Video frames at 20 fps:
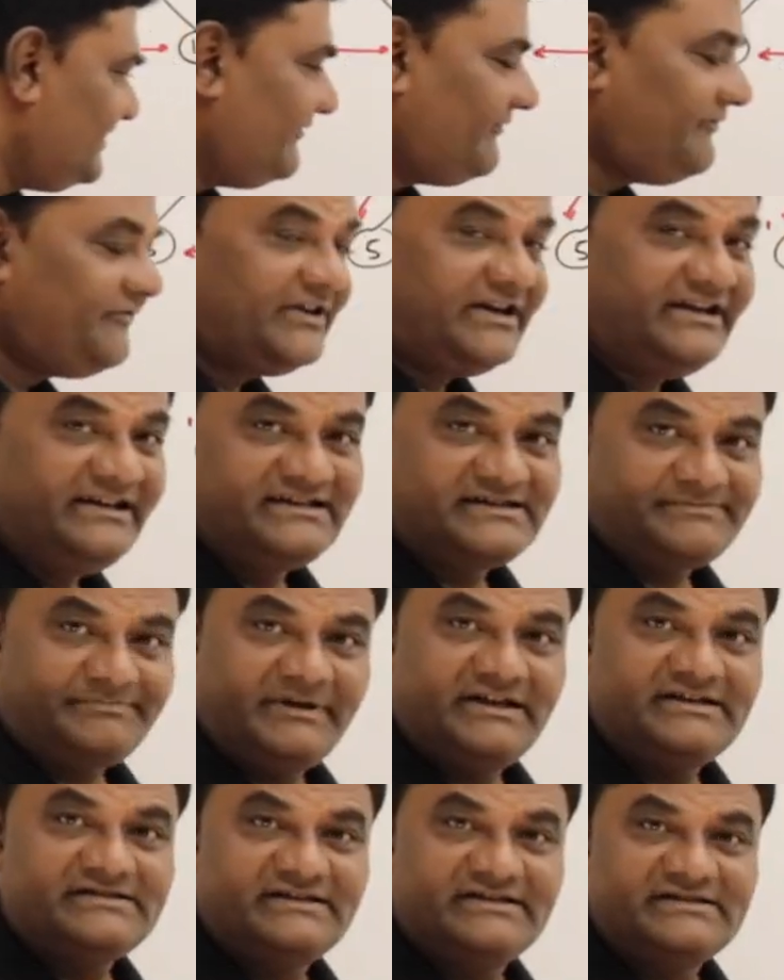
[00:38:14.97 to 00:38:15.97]
at the free
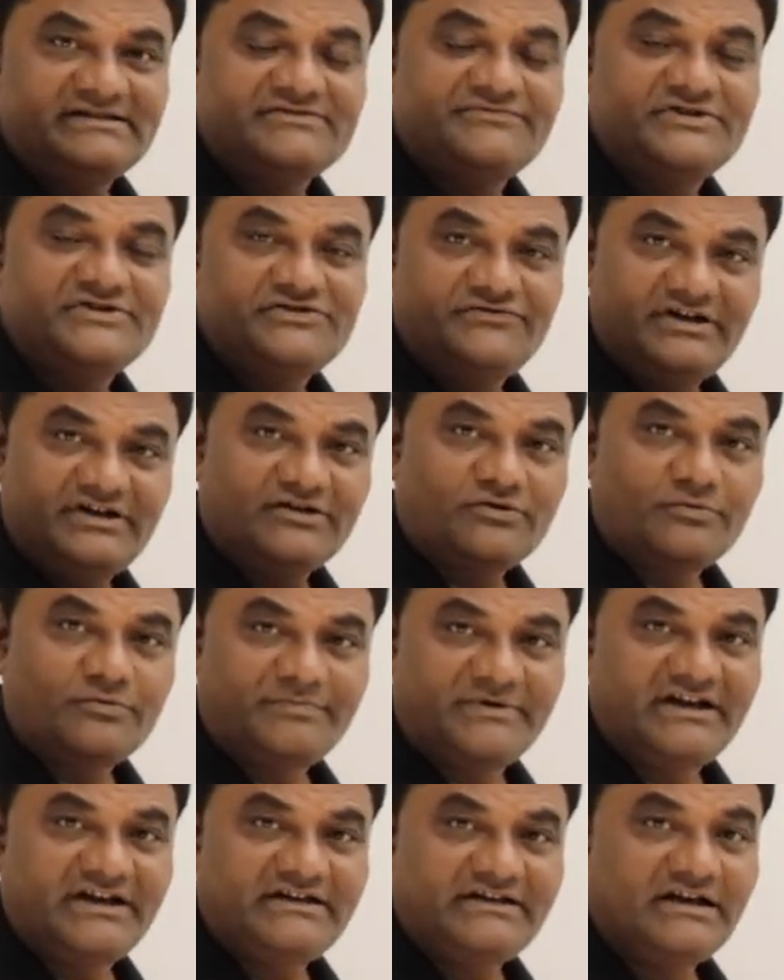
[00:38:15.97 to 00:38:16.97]
spaces which we are
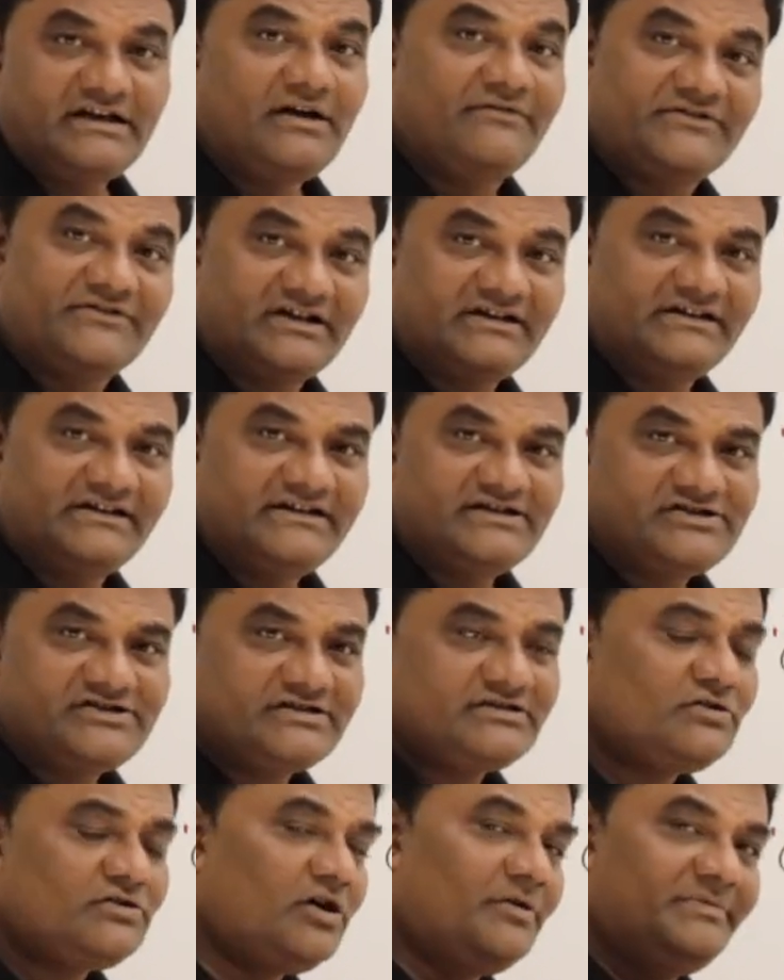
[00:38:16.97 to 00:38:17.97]
obtaining after
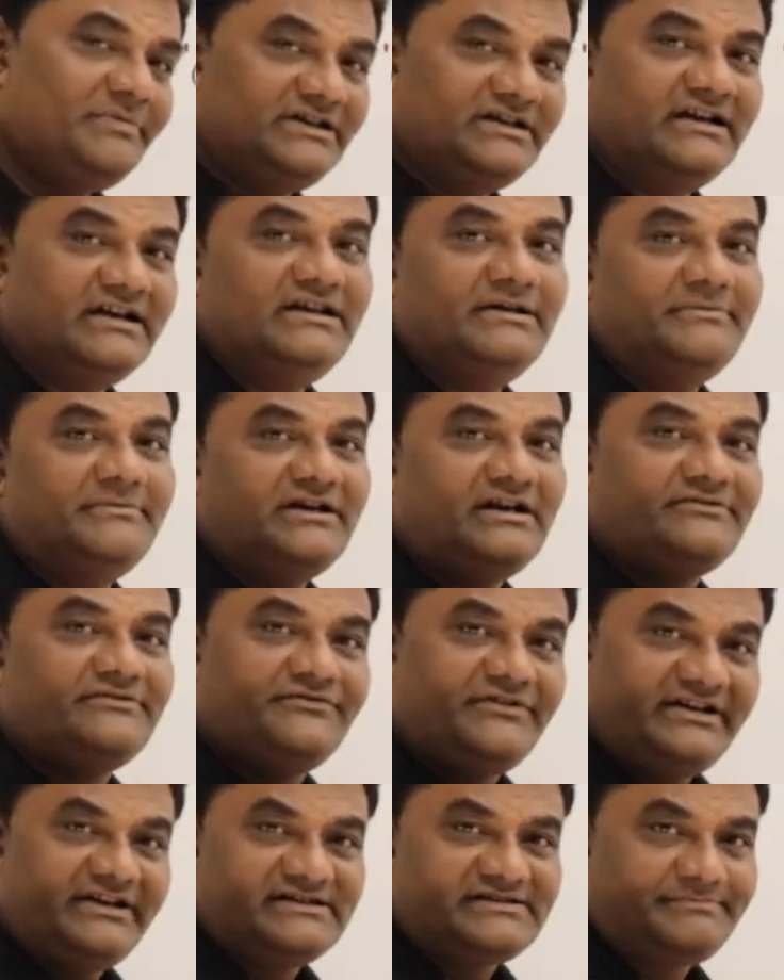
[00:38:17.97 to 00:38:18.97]
deletion. Copy the element at
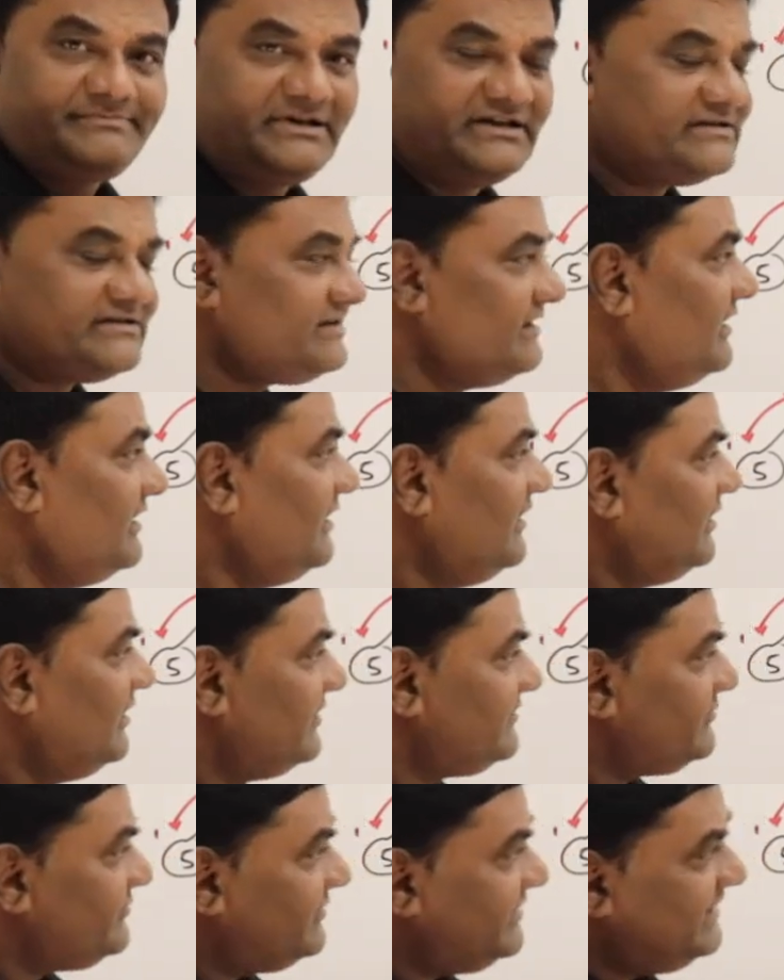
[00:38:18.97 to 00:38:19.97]
free space.
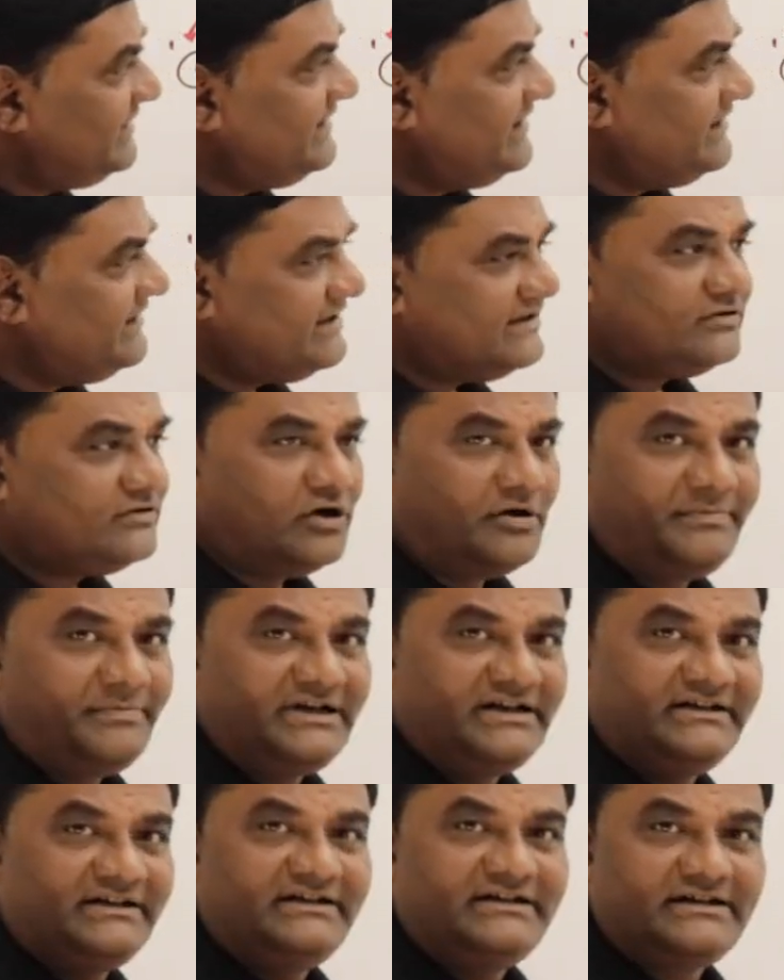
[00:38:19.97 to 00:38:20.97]
So delete and
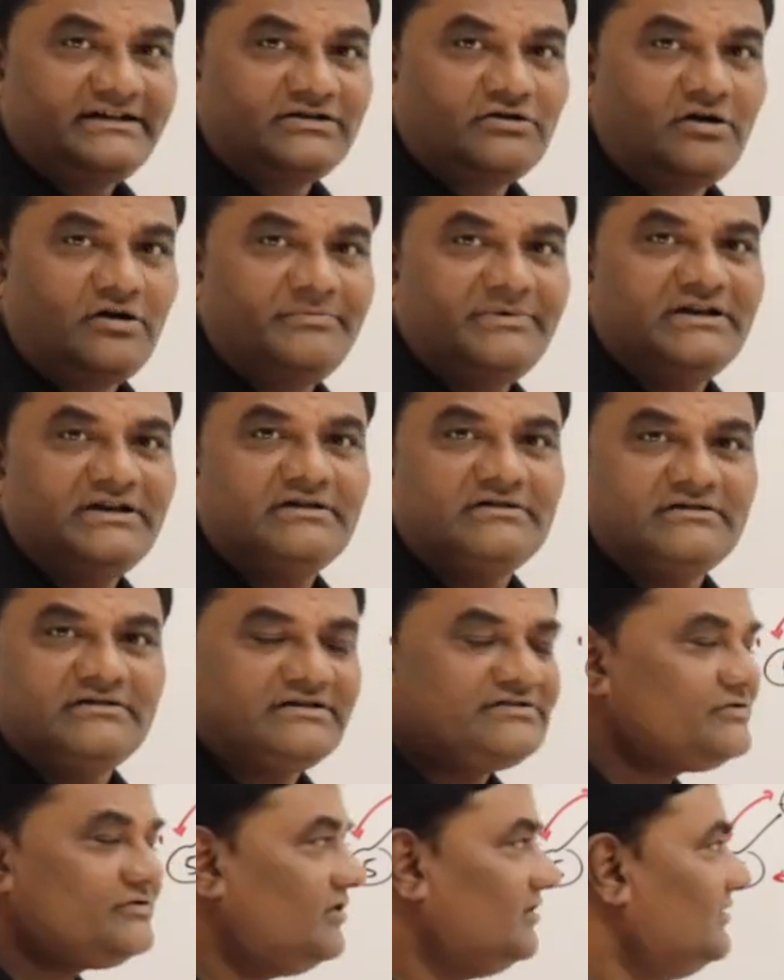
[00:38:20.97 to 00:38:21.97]
copy,
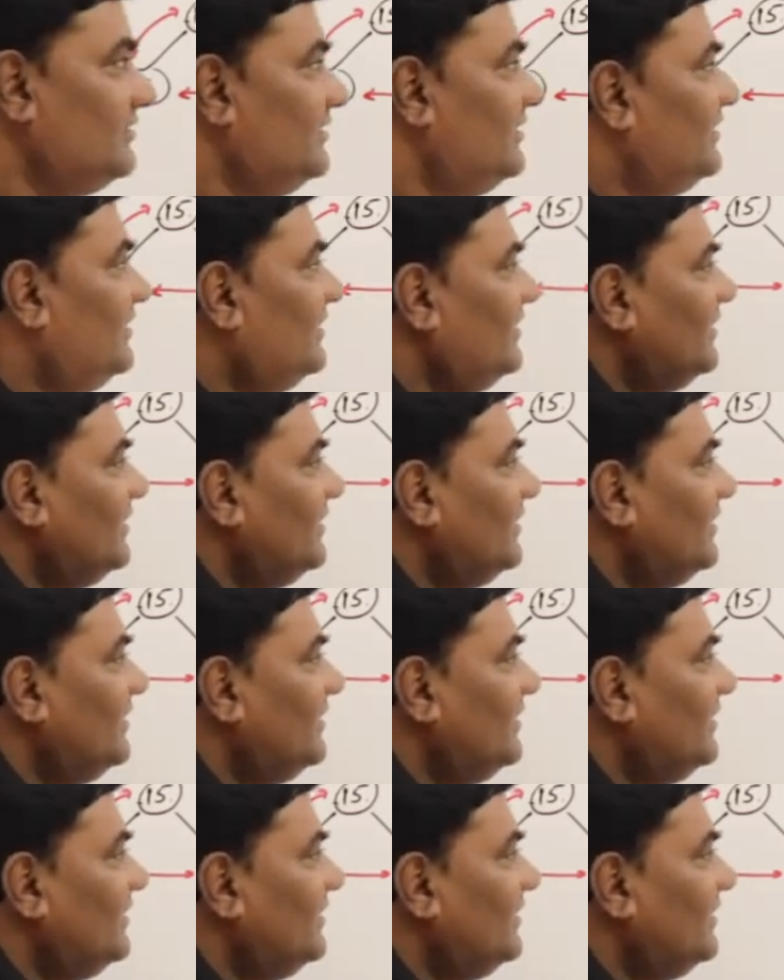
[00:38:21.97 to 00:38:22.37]
that's all.